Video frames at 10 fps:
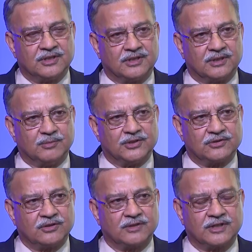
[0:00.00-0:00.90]

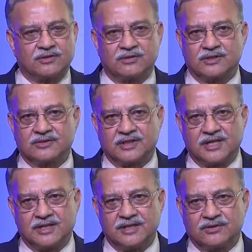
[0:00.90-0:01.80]
Ministry of Electronics and
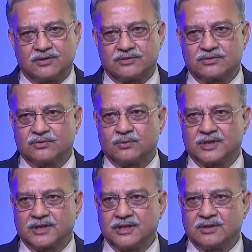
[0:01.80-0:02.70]
IT is also
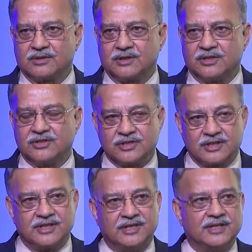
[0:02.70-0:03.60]
working on a
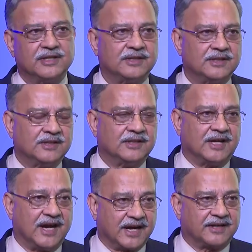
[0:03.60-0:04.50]
Digital India
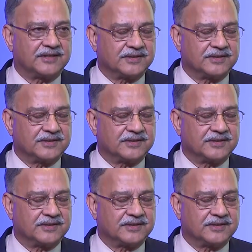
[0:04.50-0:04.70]
Act,